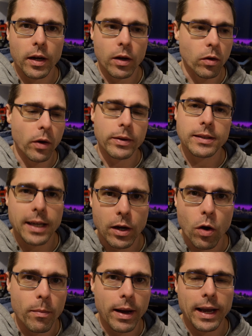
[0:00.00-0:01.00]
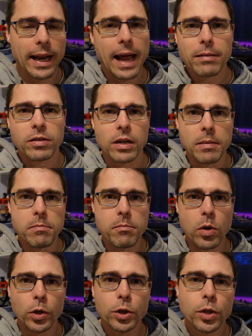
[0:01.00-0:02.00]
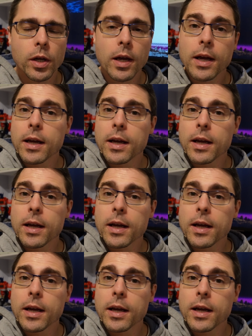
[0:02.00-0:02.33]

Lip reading: Like, I'll go into that combat and get absolutely mushed.